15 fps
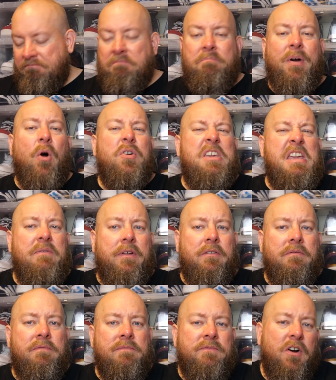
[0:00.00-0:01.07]
broke even.
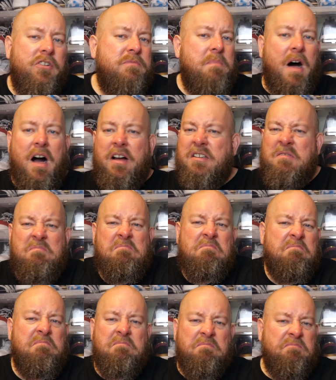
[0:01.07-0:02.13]
First box,
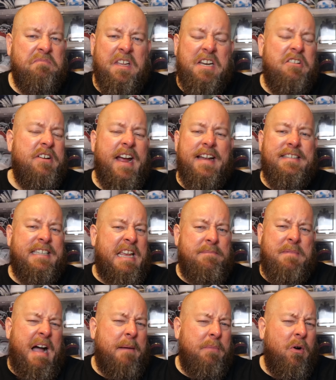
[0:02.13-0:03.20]
in the grand scheme,
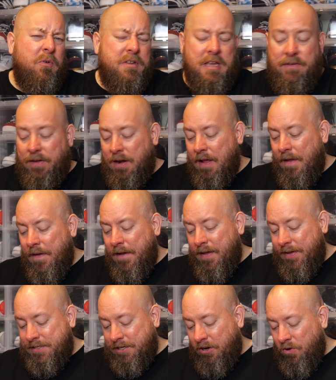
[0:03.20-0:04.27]
I broke even.
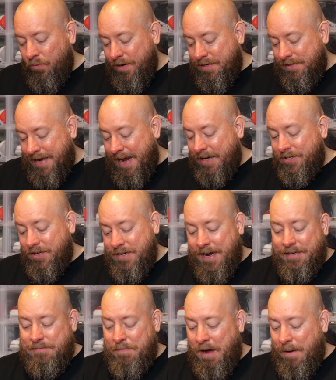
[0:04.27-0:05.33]
And Scarlet Witch is actually a
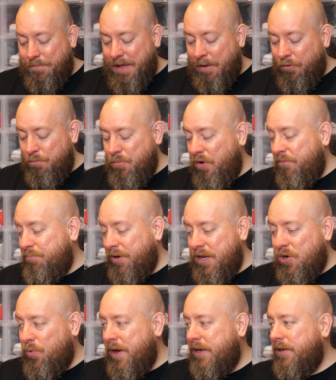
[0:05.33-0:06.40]
nice pop. That will move
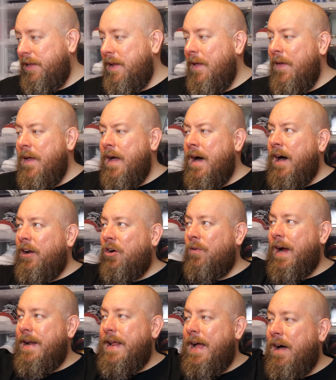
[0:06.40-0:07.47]
pretty quickly. I know
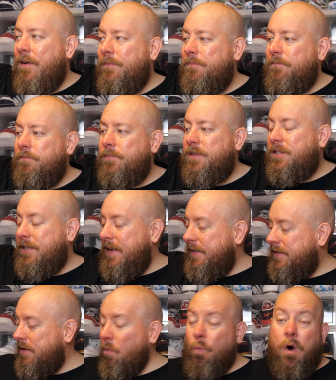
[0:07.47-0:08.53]
right now,
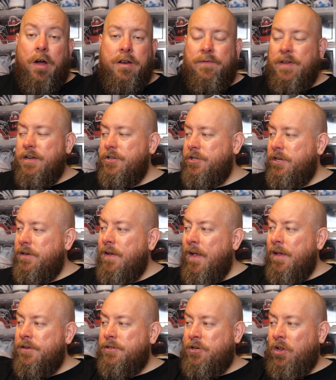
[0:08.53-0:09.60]
since WandaVision,
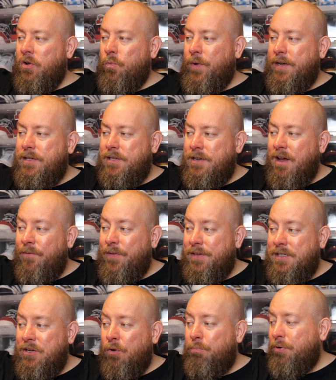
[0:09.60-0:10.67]
Scarlet Witch stuff is
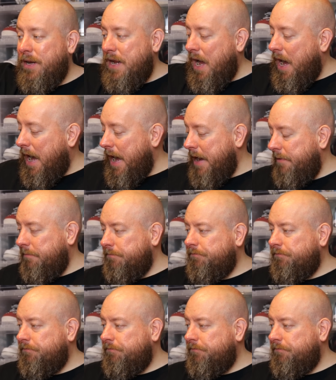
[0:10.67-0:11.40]
still pretty hot.